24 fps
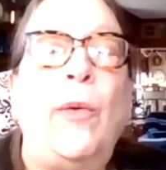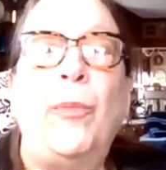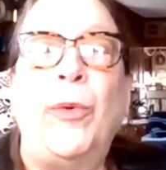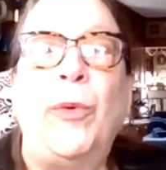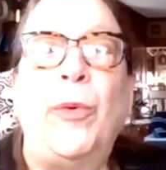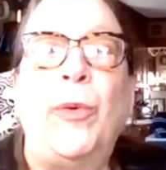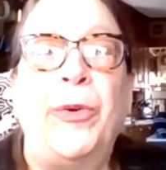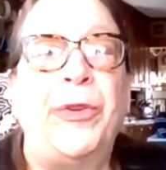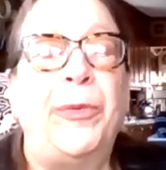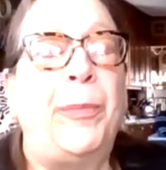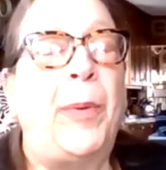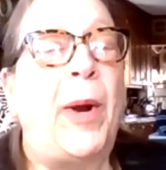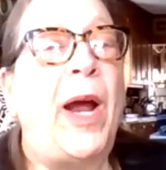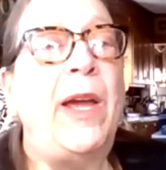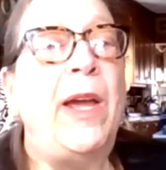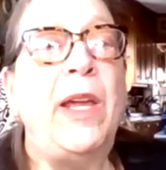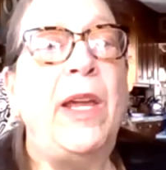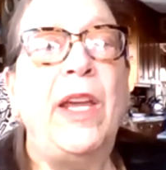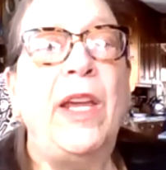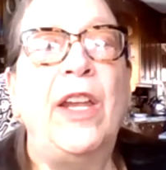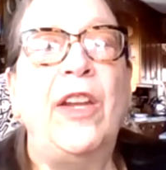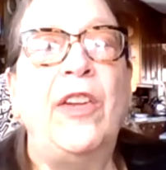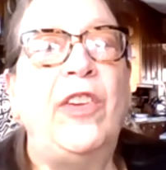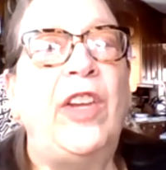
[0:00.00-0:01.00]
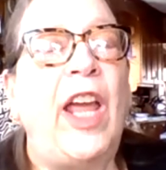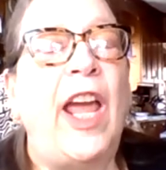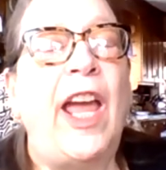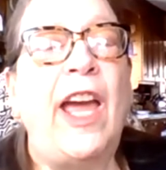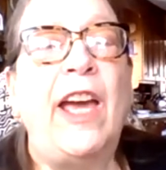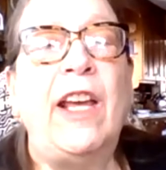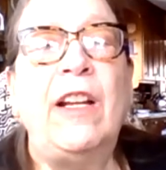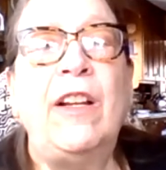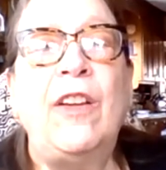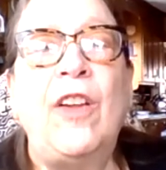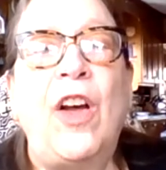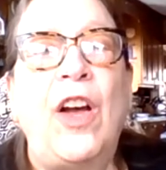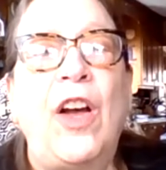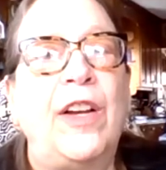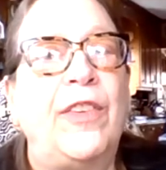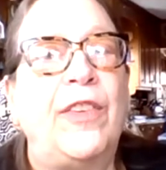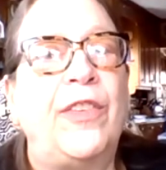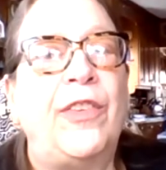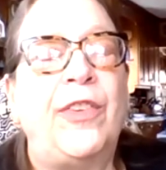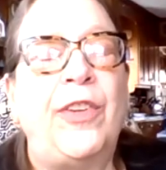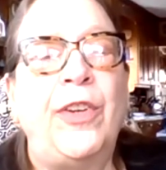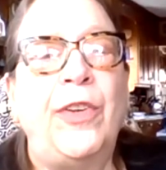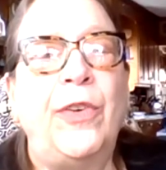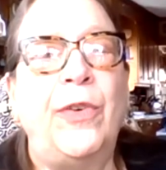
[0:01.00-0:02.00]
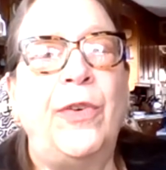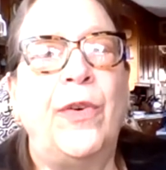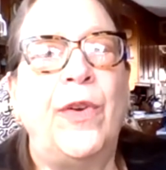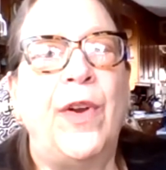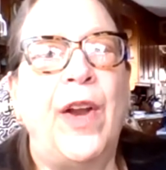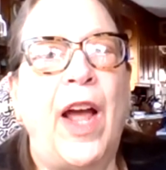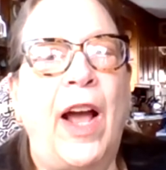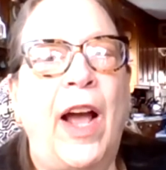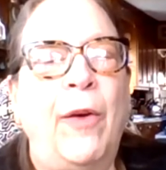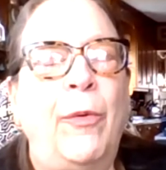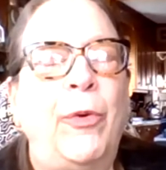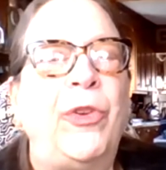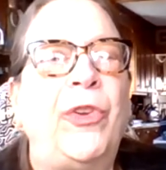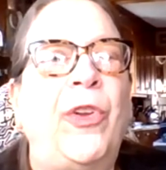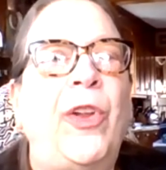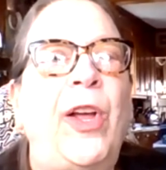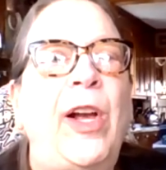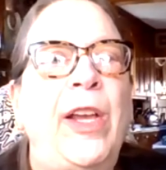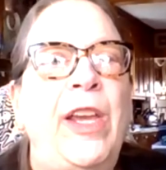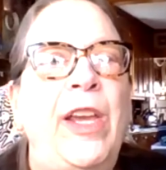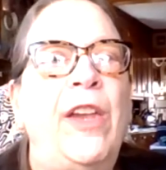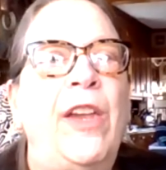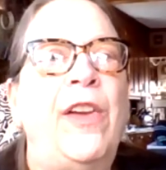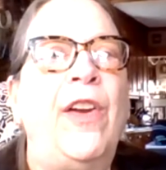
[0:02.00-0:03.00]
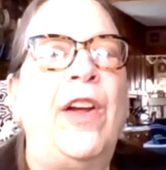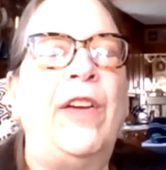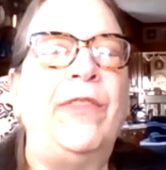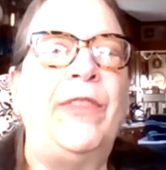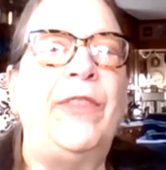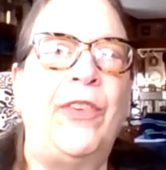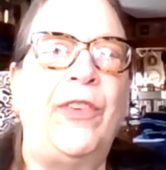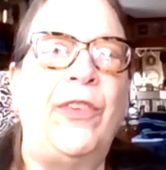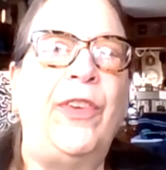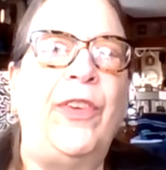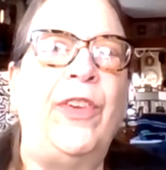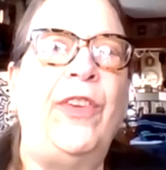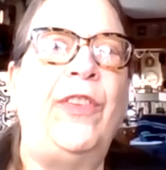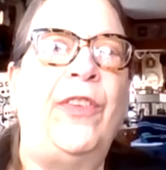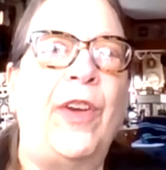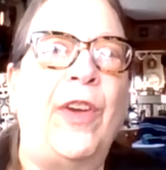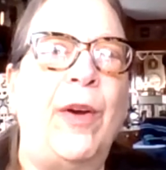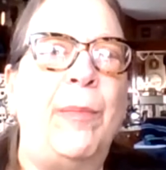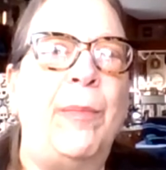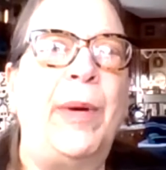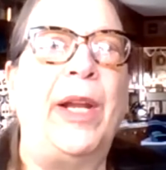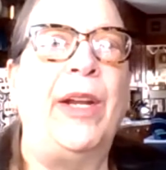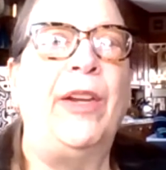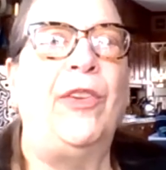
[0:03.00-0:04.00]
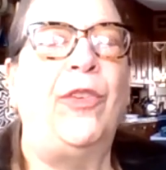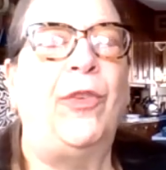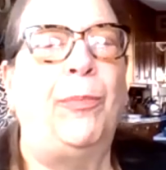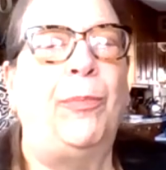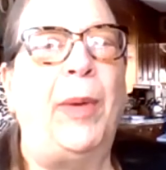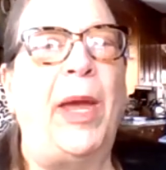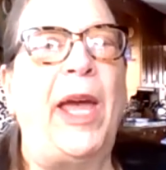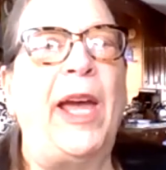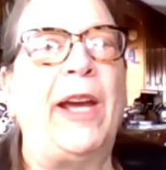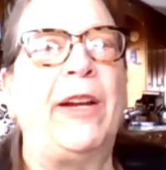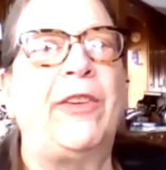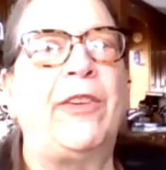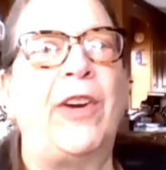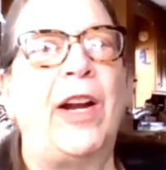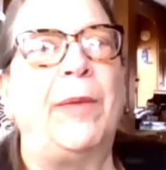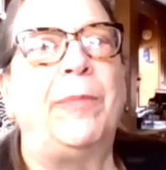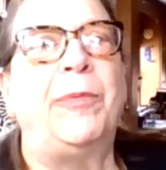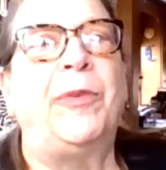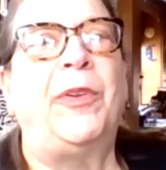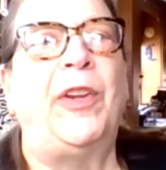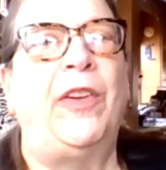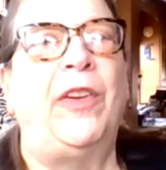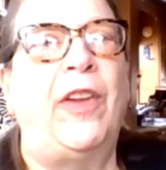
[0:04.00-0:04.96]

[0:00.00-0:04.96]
Uh, it was probably in catalogs too. And I was lucky enough to see somebody's backdrops.